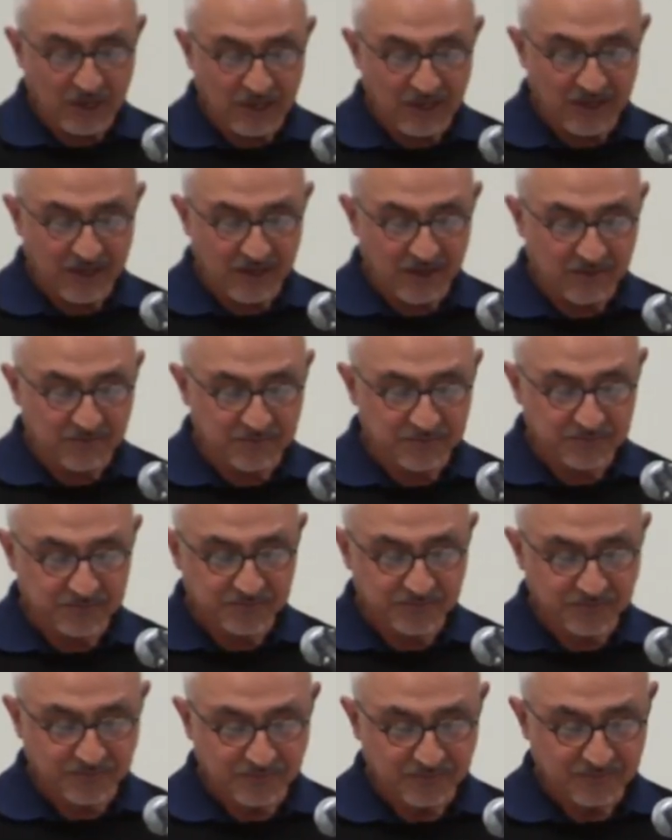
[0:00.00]
um,
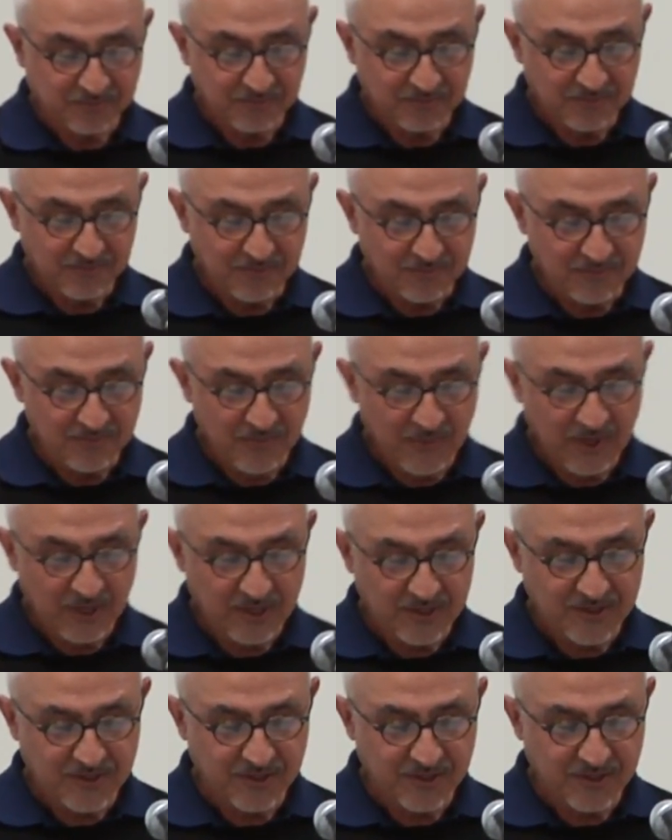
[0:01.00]
let's